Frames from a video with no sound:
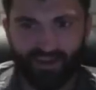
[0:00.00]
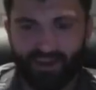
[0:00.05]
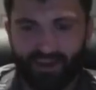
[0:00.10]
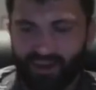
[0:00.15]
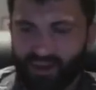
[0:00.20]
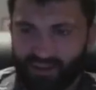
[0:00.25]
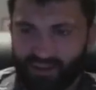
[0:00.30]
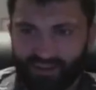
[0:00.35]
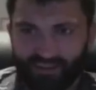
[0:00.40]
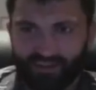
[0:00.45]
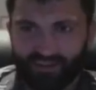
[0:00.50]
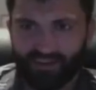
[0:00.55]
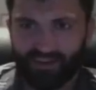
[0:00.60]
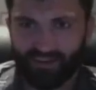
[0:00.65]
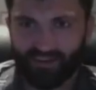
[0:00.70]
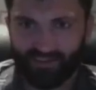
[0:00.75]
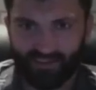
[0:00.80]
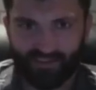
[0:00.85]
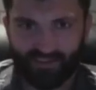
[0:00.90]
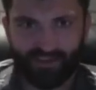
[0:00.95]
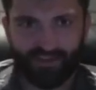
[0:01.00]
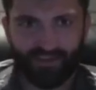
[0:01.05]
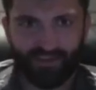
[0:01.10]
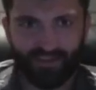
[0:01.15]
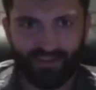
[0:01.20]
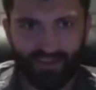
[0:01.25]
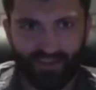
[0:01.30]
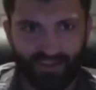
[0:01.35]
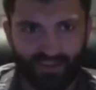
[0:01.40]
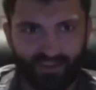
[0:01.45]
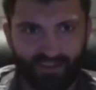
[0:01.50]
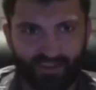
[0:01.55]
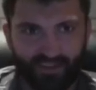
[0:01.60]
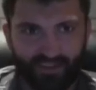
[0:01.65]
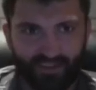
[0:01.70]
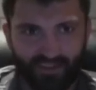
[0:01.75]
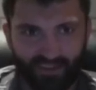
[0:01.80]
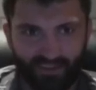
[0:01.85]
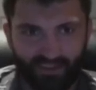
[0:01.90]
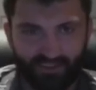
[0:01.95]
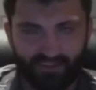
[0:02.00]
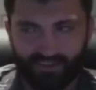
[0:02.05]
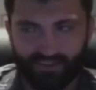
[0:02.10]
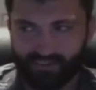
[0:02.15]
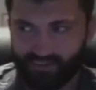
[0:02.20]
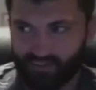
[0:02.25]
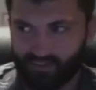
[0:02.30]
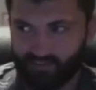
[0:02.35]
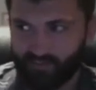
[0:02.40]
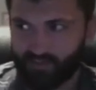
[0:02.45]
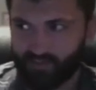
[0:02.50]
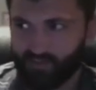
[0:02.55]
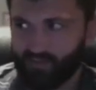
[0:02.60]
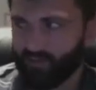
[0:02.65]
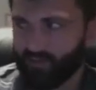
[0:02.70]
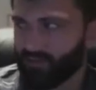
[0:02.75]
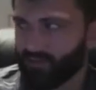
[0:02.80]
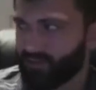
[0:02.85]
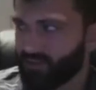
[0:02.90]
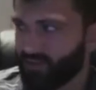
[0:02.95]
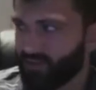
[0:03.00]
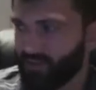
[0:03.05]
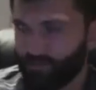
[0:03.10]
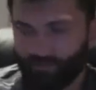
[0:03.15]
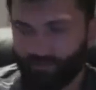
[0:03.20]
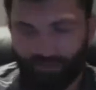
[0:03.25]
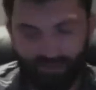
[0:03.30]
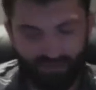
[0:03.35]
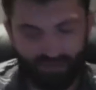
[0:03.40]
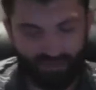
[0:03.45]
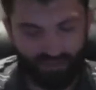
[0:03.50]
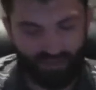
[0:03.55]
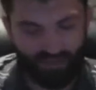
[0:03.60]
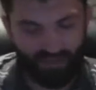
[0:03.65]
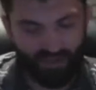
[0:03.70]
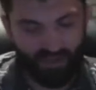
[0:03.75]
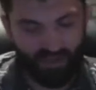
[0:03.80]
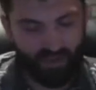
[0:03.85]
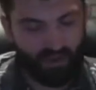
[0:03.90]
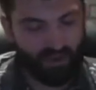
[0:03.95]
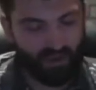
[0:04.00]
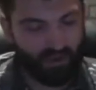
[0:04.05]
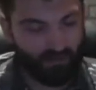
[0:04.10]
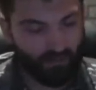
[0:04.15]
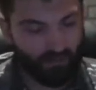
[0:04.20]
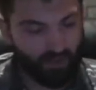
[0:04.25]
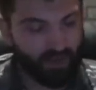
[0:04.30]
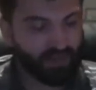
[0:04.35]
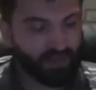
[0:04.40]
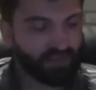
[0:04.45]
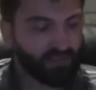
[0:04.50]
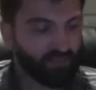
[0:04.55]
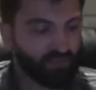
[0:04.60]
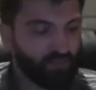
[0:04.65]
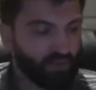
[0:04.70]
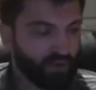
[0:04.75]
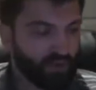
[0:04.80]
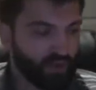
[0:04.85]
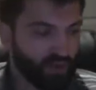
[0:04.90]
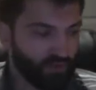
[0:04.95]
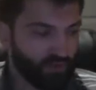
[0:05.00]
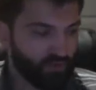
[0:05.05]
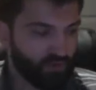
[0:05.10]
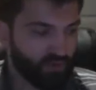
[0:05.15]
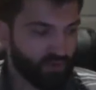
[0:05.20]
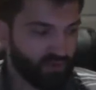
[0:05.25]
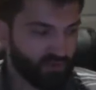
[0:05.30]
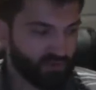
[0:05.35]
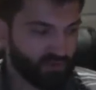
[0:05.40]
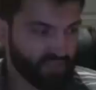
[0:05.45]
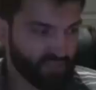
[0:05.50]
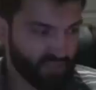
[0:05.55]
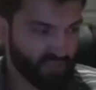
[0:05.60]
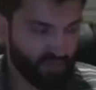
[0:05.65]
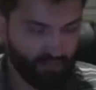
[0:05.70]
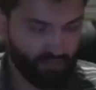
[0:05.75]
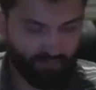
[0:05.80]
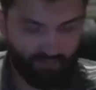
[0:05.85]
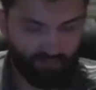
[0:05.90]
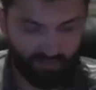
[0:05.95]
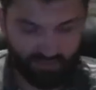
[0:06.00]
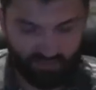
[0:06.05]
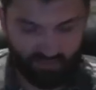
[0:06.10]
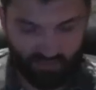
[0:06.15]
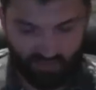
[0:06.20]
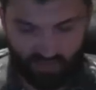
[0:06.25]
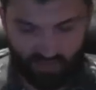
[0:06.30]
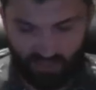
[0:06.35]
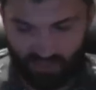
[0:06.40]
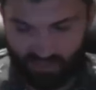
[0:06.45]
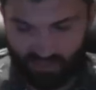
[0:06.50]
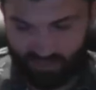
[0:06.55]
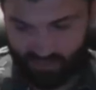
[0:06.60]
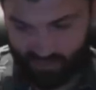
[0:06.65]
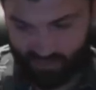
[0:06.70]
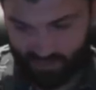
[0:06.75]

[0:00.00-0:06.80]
didn't hurt like this like for a long time. But why it's important to come to Arlovski.com? First of all, guys,